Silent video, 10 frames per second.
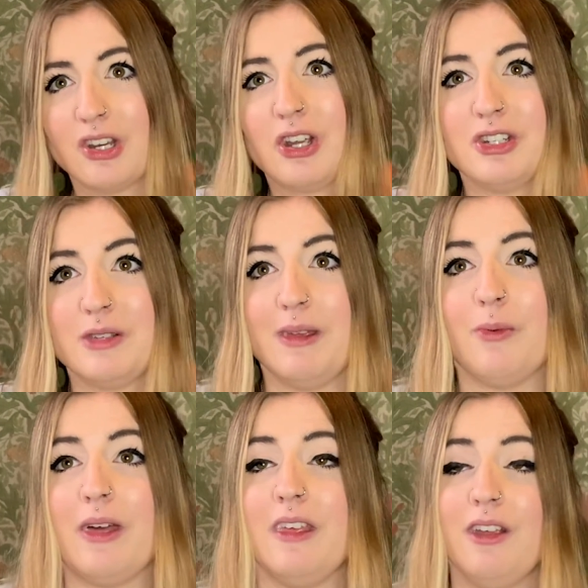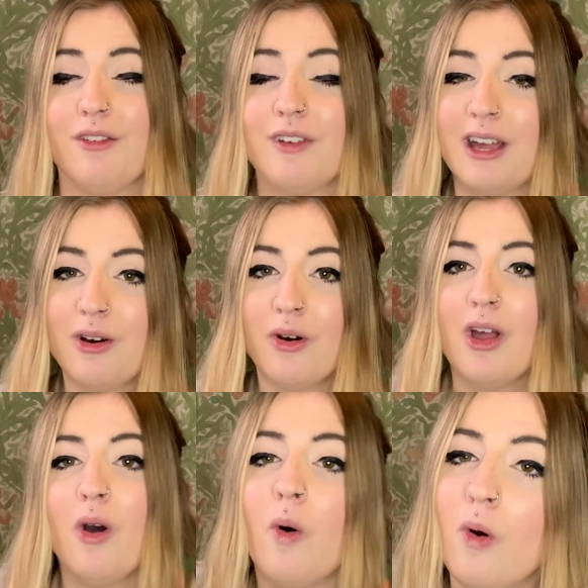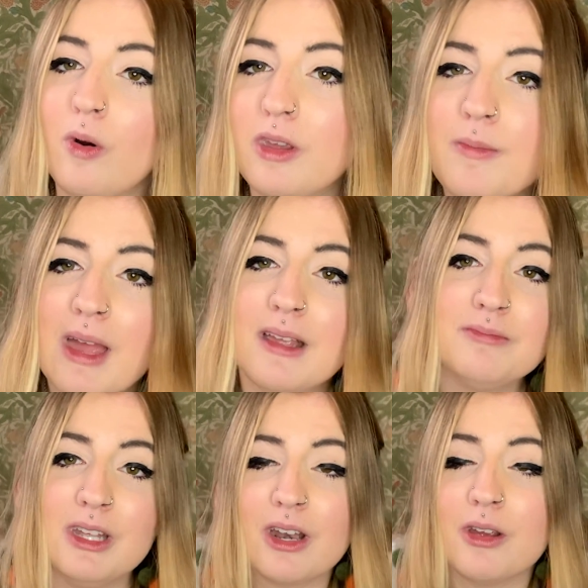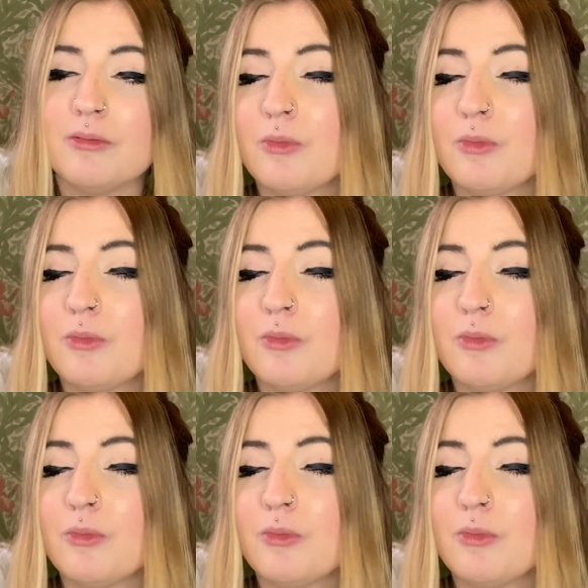It could just be the way that you feel, or you may, you know,